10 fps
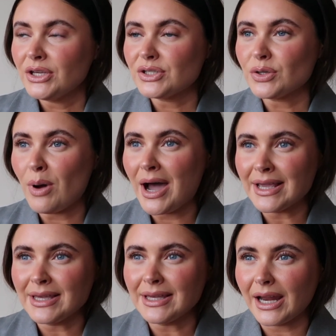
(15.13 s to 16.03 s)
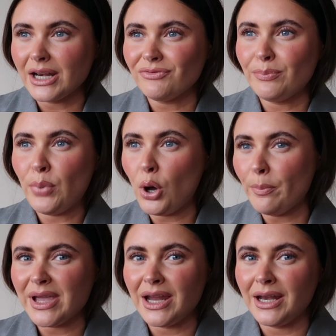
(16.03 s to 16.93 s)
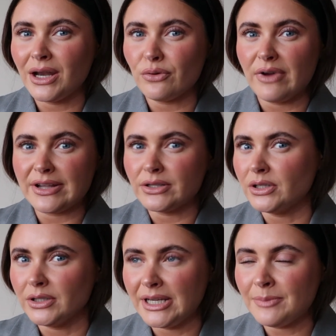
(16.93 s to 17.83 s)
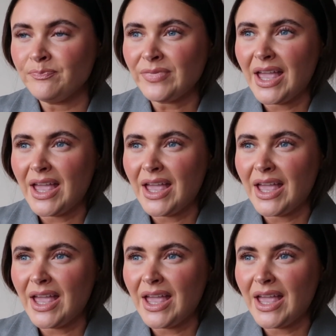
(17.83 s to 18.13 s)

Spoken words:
so I can kind of pop in regularly,